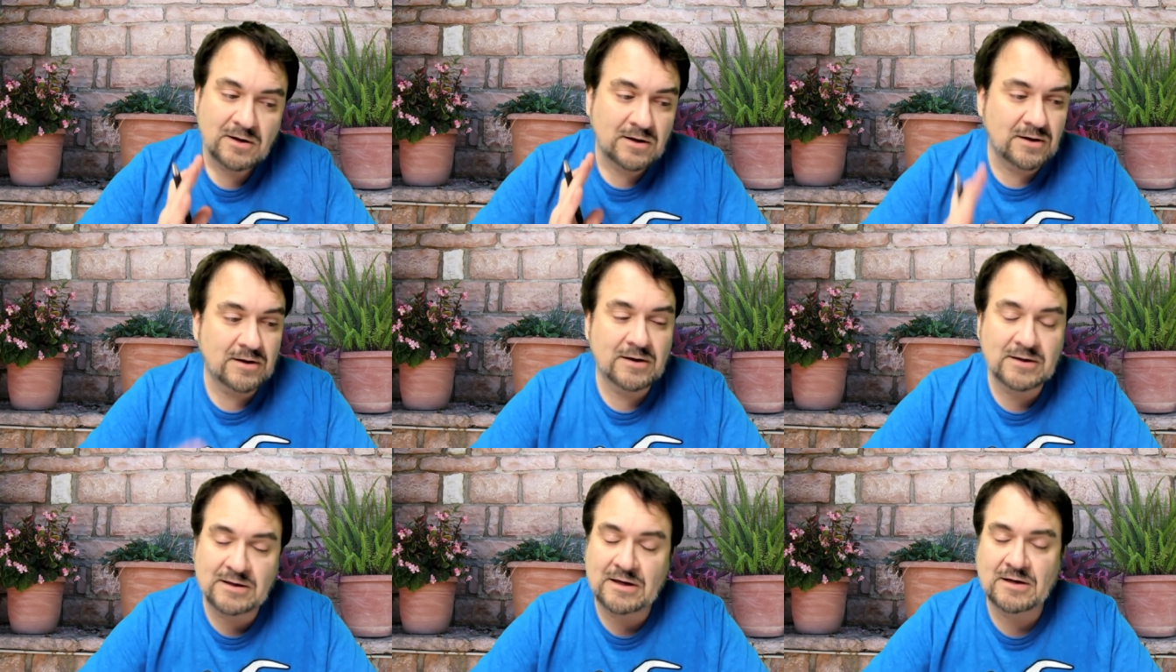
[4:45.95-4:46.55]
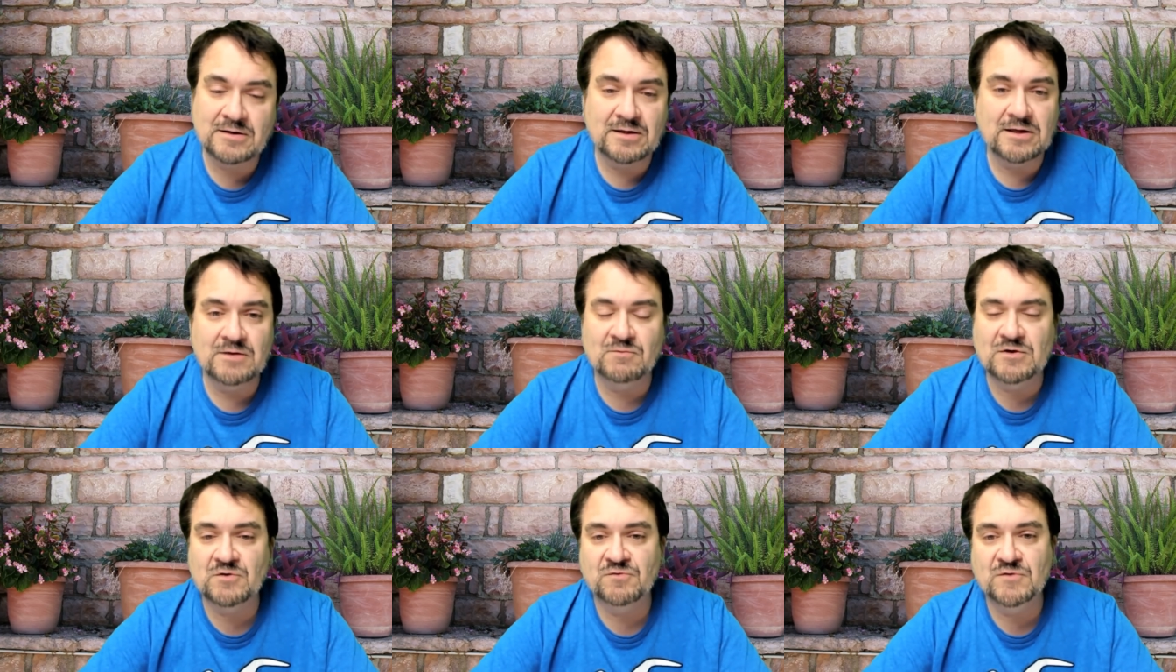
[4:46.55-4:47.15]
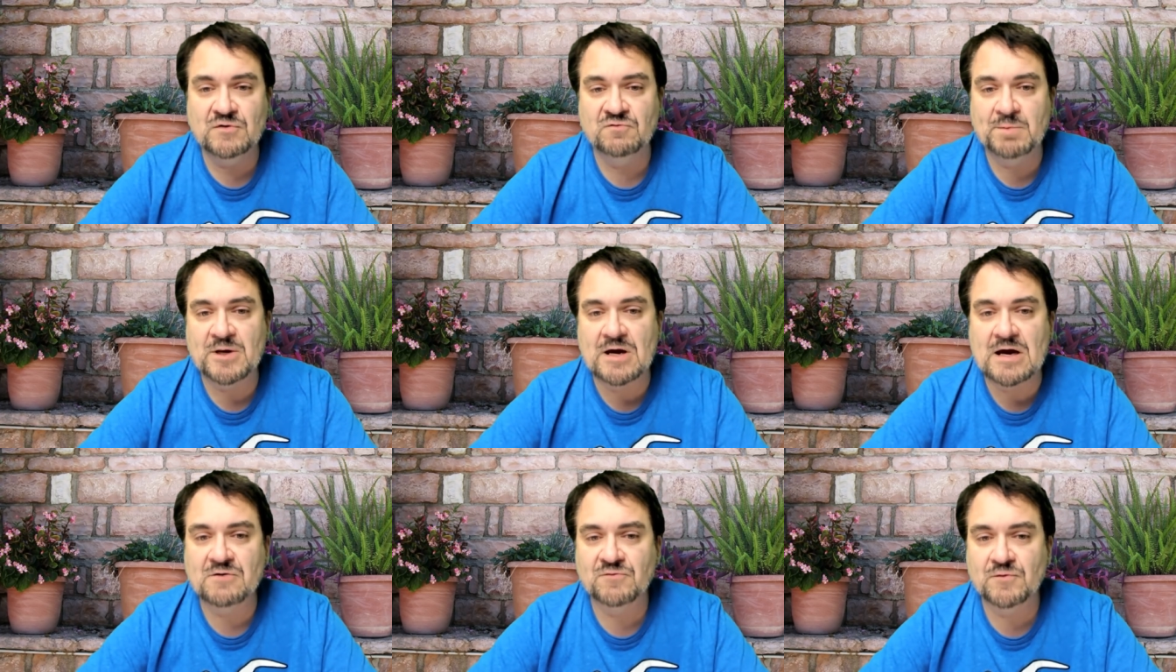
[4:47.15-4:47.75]
uh, again even if you've
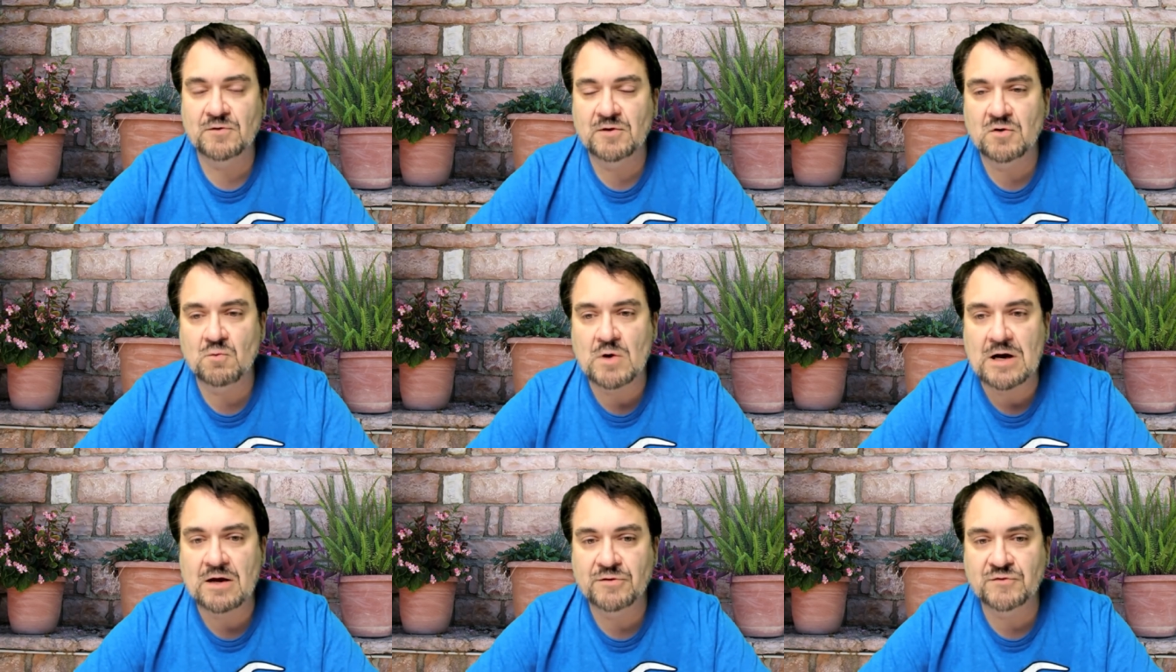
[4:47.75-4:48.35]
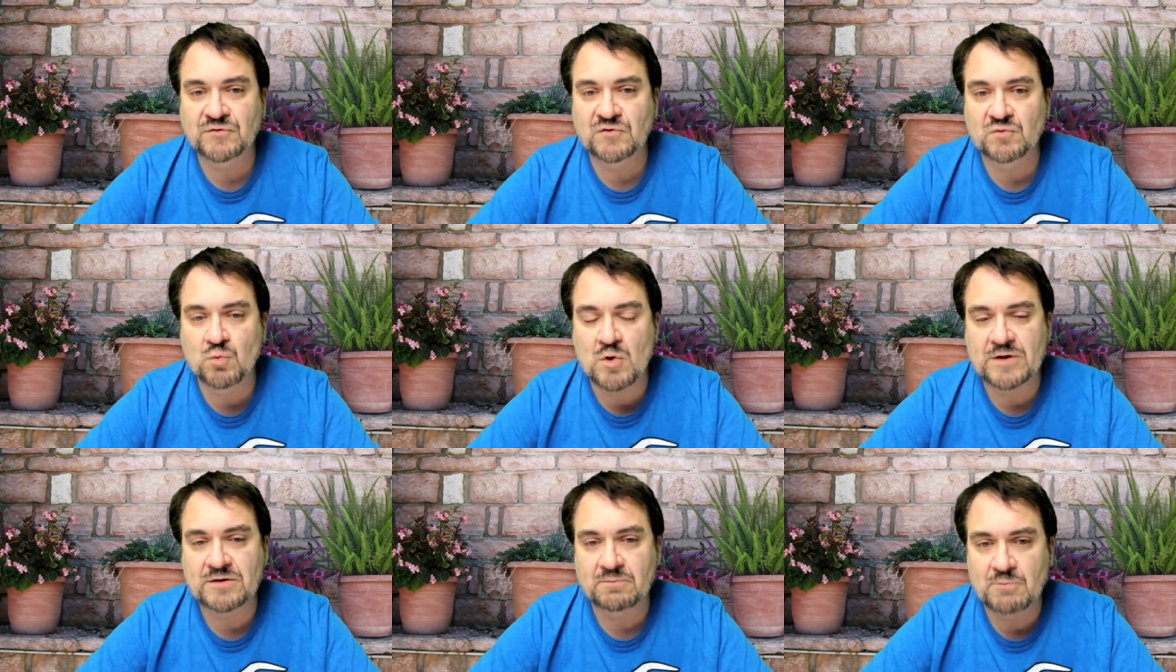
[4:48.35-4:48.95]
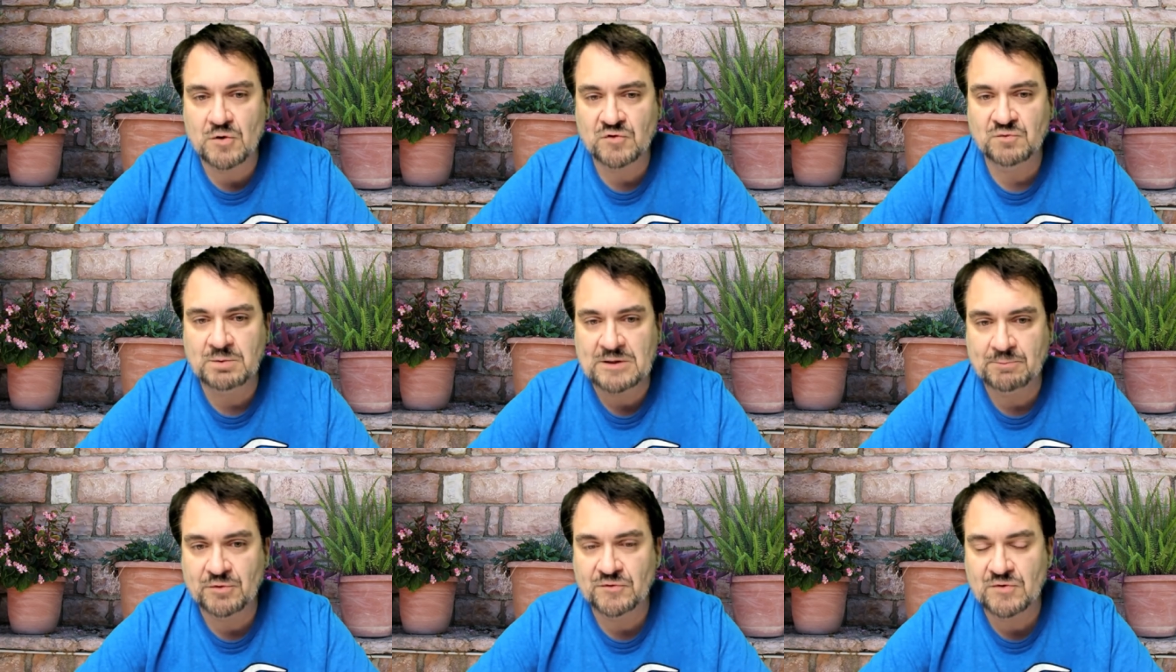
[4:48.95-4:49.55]
been on for a little while this is one that most
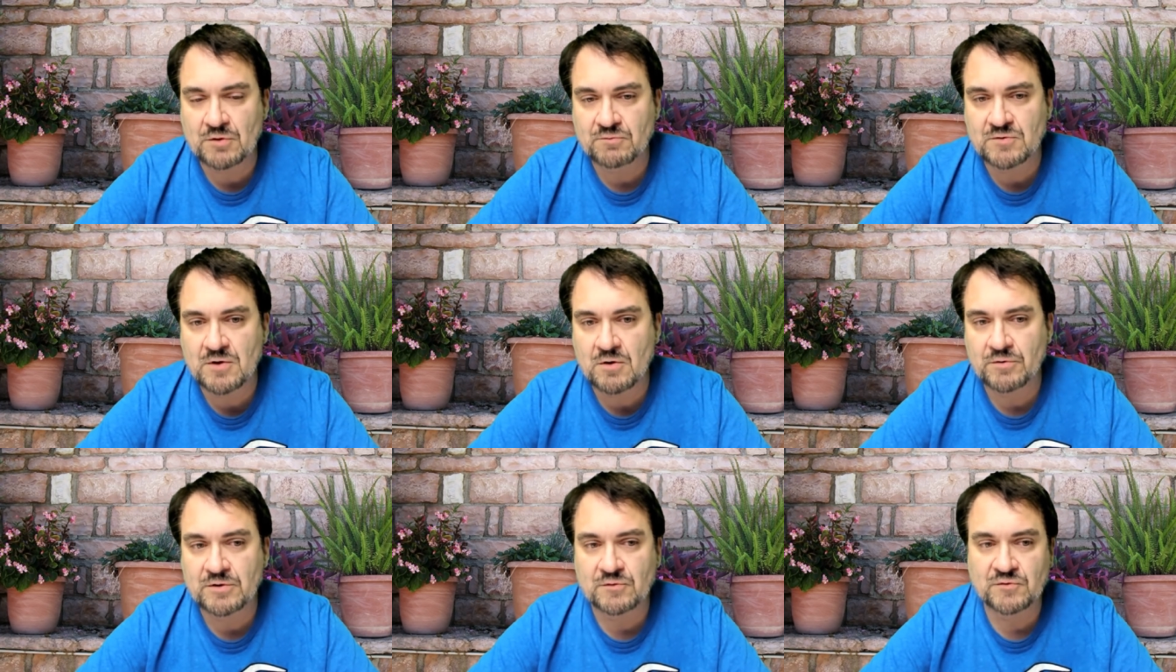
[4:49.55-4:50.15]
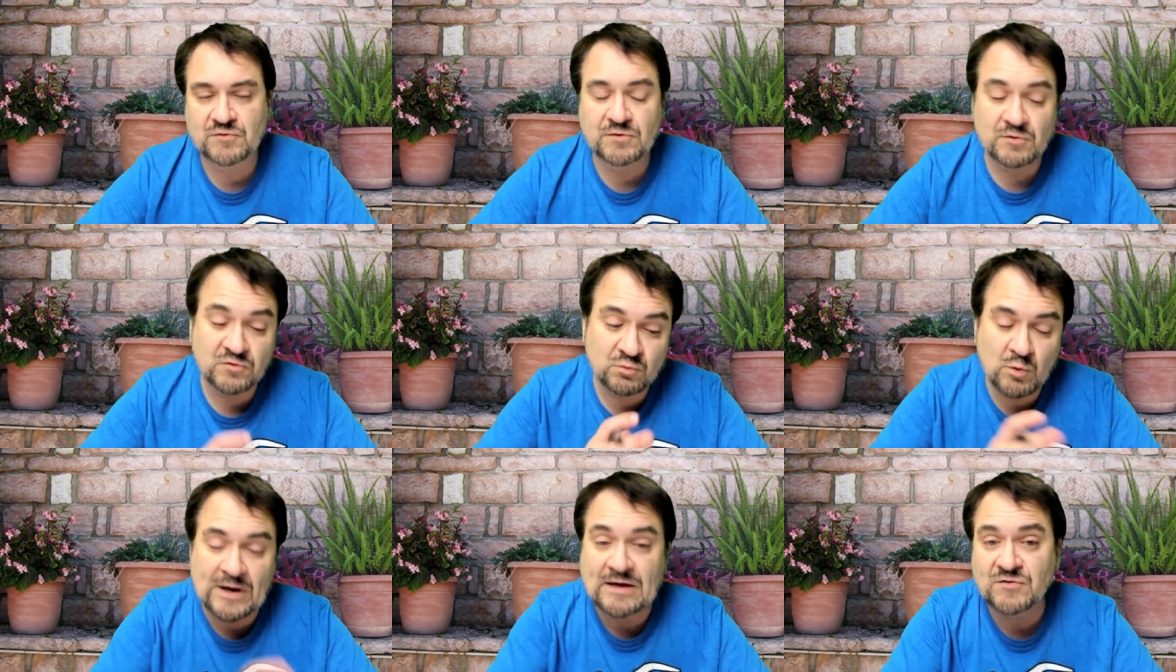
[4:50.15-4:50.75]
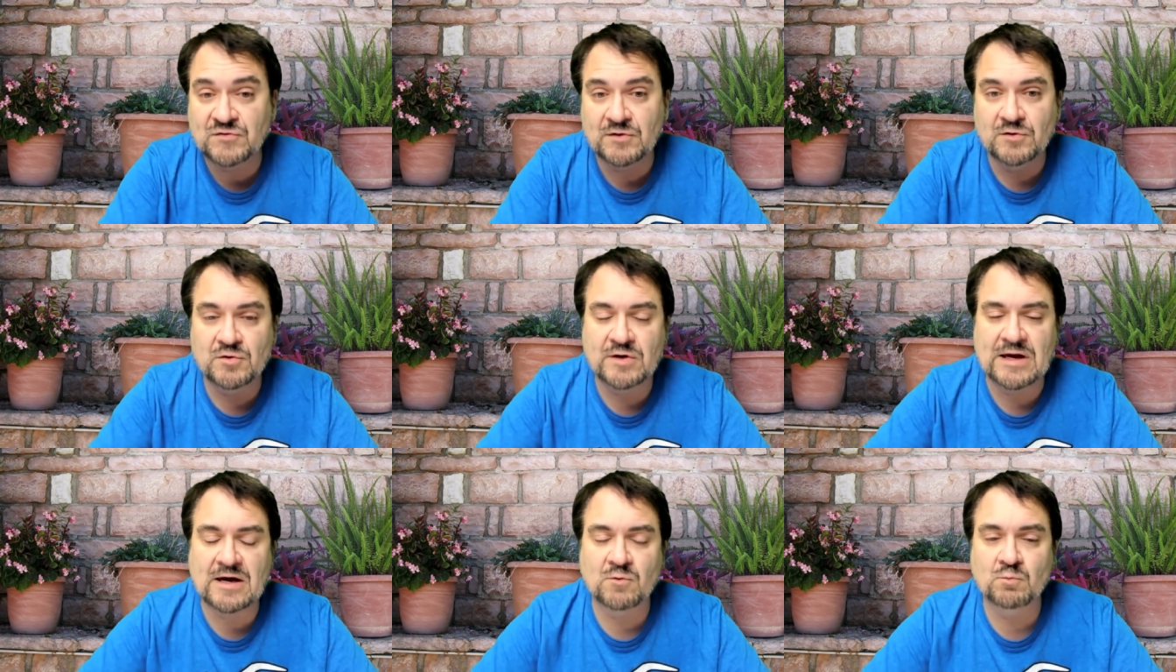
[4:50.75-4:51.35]
people don't know there's there's ways to
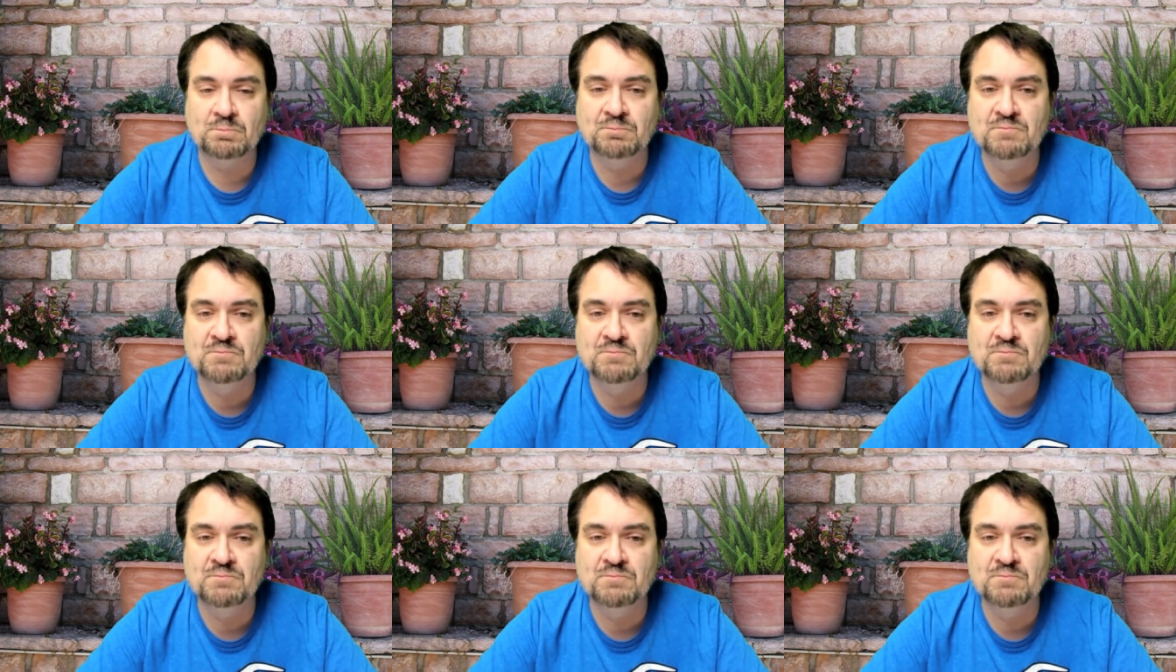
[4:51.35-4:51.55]
look at